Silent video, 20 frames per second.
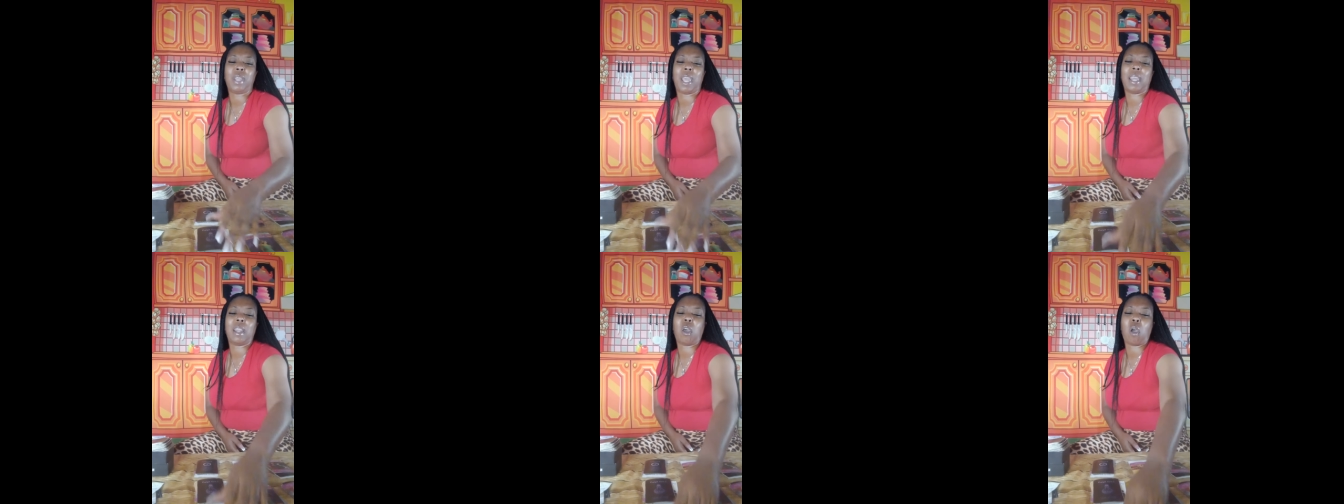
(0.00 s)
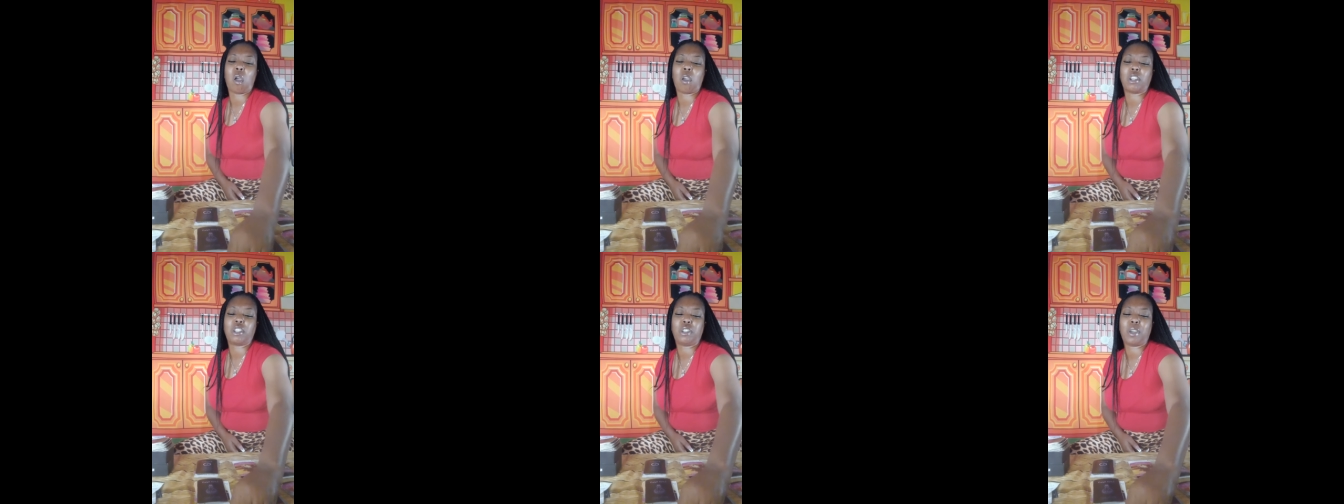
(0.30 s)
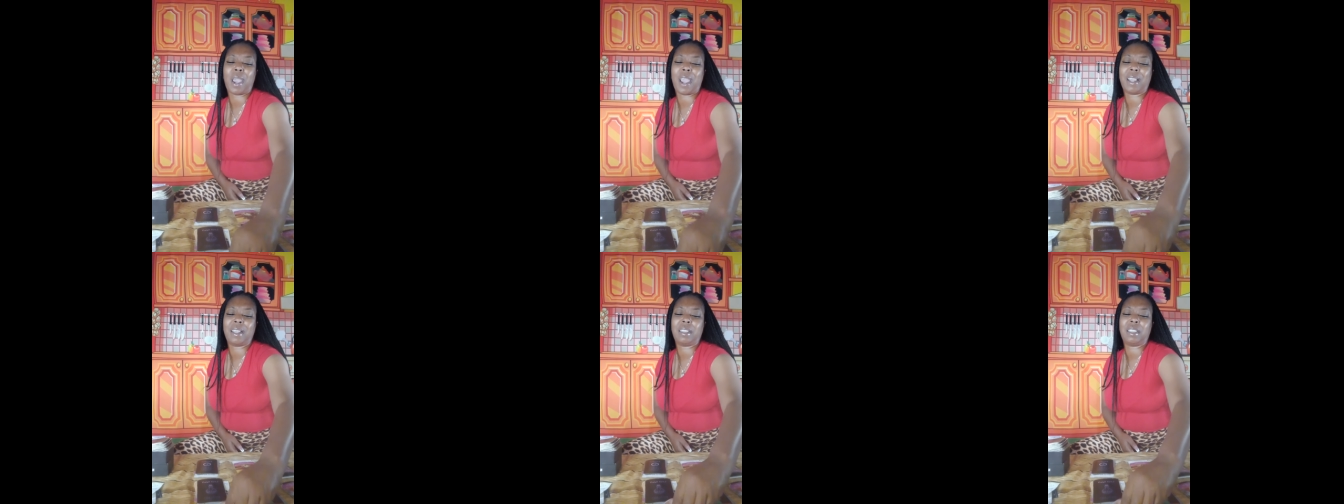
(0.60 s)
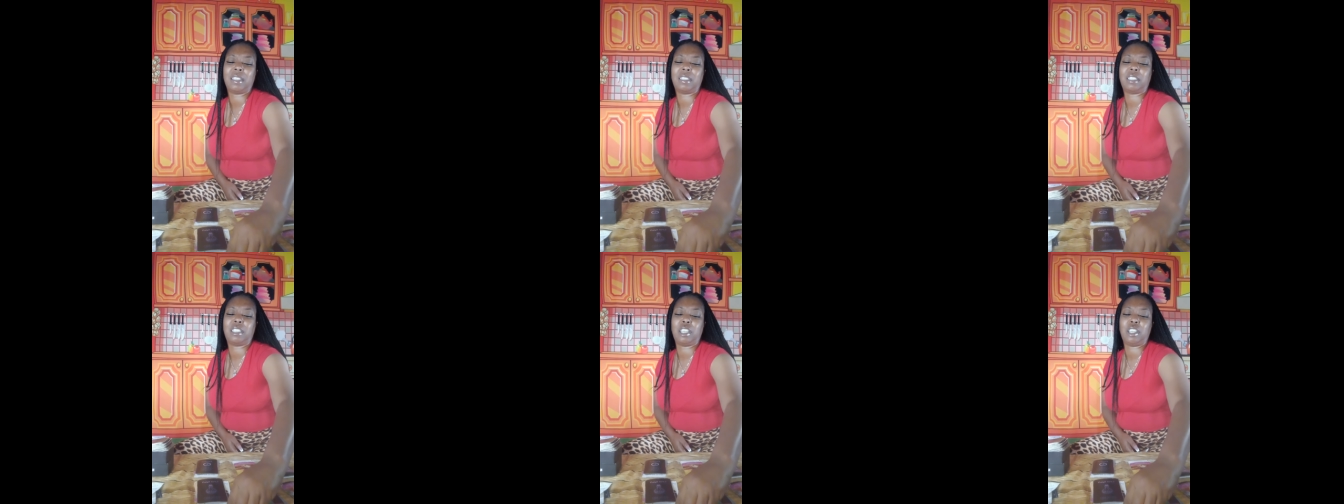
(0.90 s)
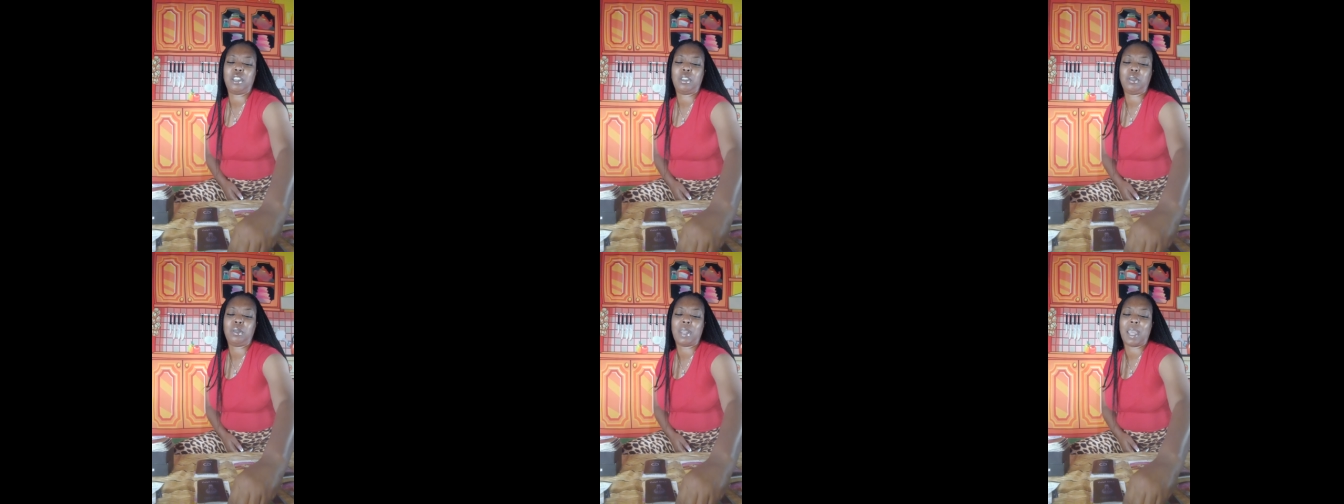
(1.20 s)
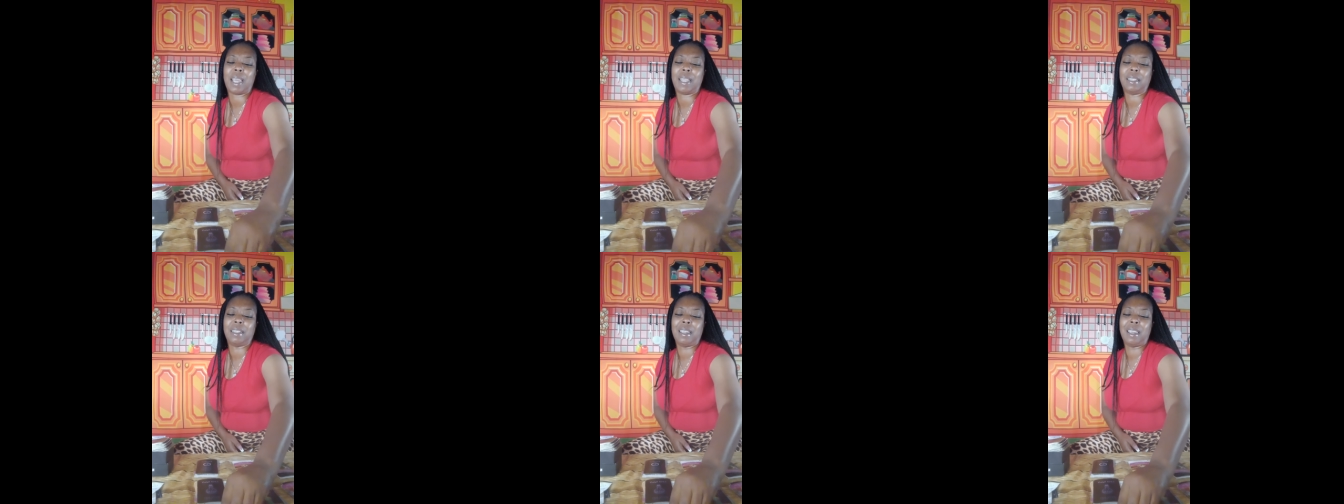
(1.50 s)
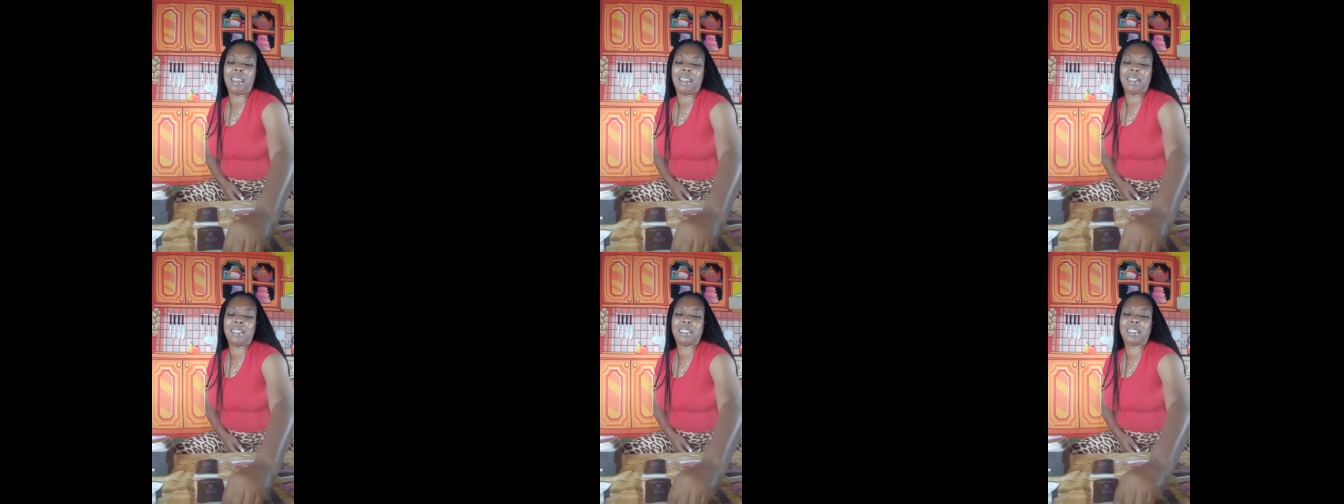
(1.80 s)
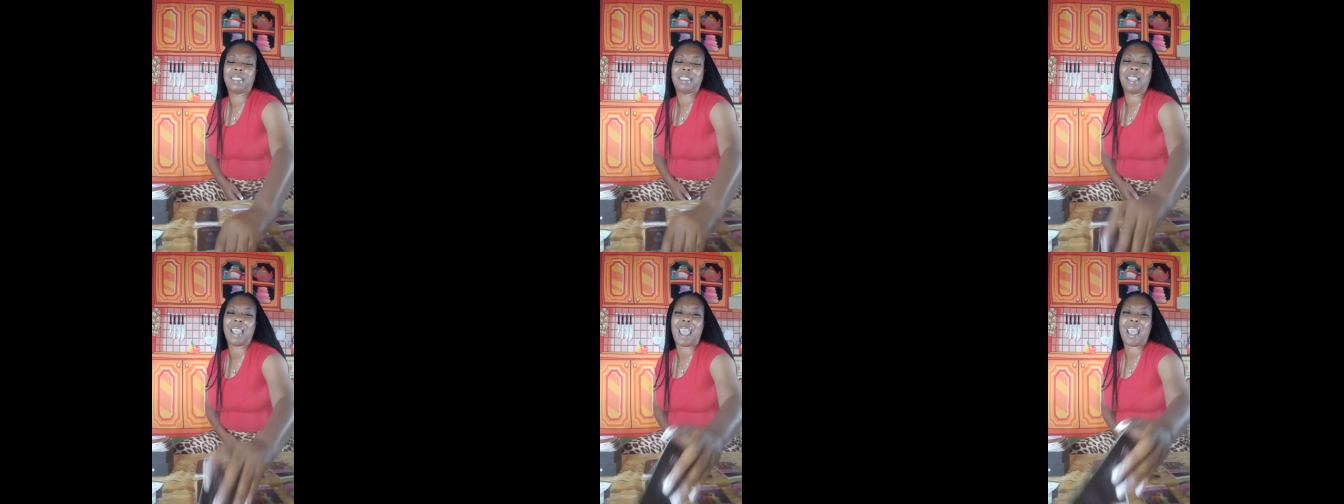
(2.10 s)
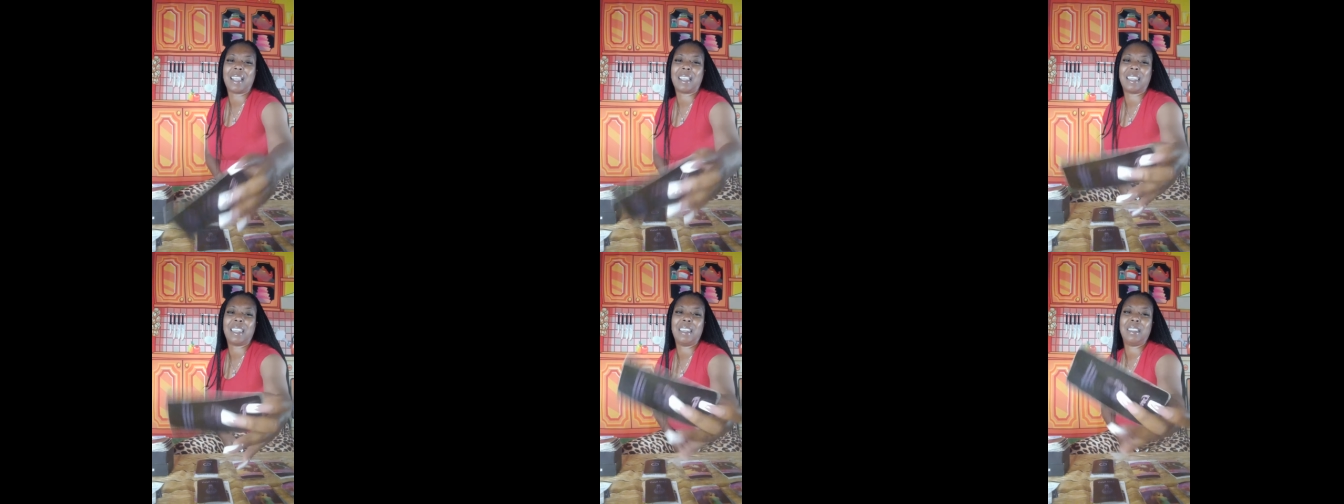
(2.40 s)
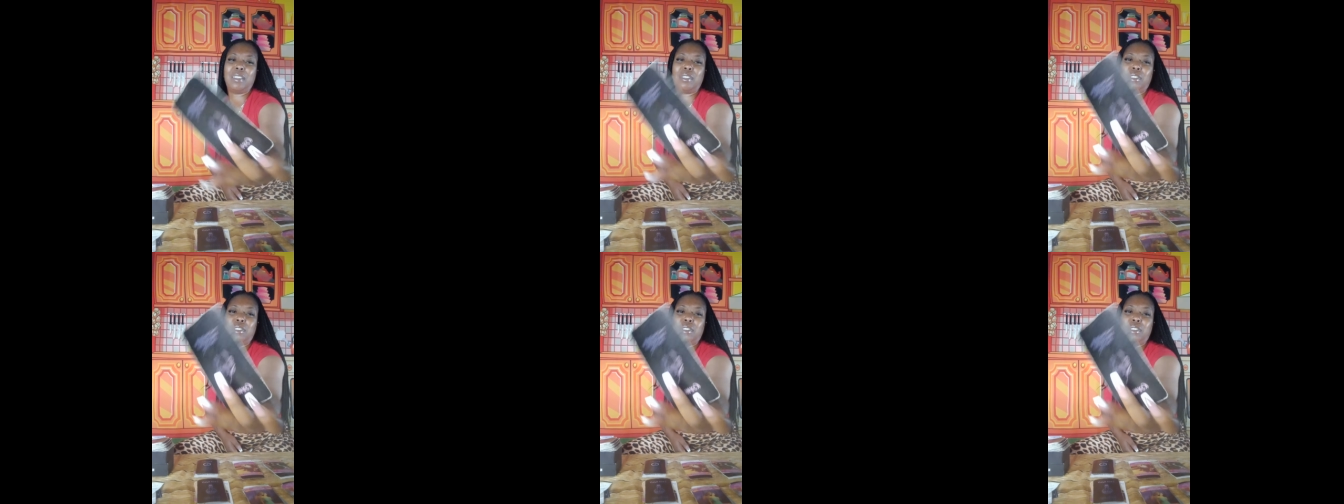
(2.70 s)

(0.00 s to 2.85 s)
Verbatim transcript: that are attracted to you that's not getting